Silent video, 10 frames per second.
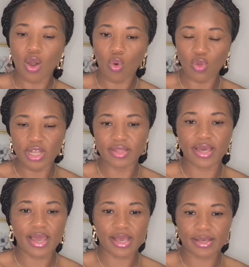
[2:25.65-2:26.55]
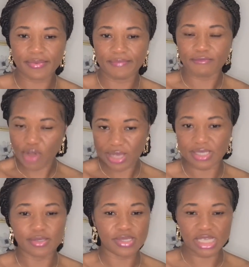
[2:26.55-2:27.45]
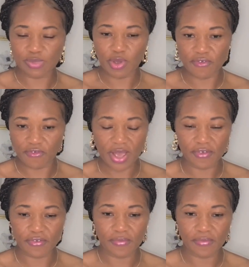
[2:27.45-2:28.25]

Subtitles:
only the writing to 6.5.